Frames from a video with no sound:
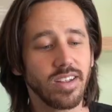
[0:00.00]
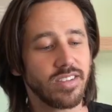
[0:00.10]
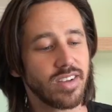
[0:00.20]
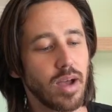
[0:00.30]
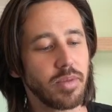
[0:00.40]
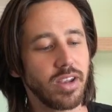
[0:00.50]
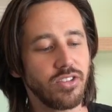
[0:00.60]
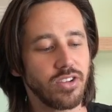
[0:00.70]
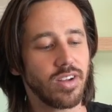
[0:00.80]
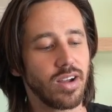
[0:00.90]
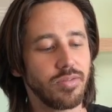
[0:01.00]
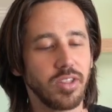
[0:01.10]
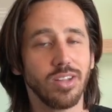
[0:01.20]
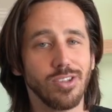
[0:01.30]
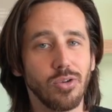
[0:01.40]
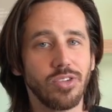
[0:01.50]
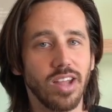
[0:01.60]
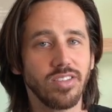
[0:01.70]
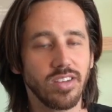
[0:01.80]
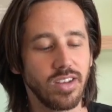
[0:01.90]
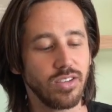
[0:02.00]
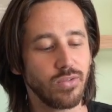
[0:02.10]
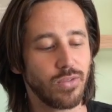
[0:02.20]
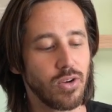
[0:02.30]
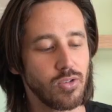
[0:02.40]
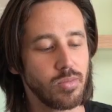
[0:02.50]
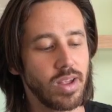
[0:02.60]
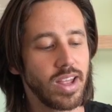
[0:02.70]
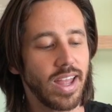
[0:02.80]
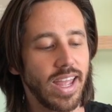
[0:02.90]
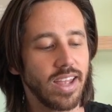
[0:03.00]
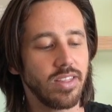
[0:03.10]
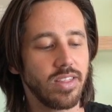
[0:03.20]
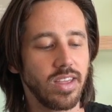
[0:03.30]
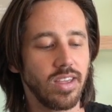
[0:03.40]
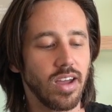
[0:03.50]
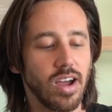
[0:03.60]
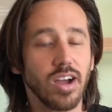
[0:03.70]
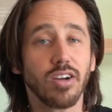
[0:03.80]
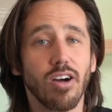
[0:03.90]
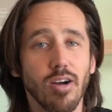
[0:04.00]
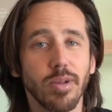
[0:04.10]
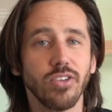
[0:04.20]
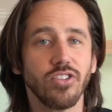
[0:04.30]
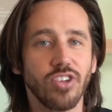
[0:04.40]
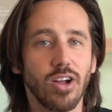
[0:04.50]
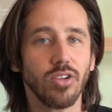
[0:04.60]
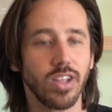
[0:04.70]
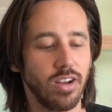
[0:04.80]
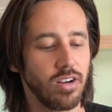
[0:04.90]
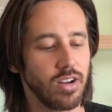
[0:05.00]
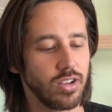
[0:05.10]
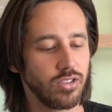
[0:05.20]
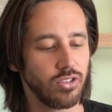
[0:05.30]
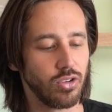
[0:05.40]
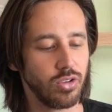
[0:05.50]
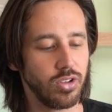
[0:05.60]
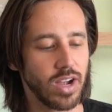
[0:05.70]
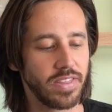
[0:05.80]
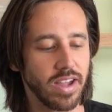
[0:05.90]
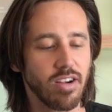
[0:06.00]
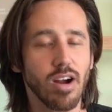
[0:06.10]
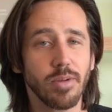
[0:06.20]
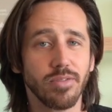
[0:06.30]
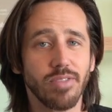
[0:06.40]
It's a combination of the low density foam and the uh, carbon shell here. So you got that carbon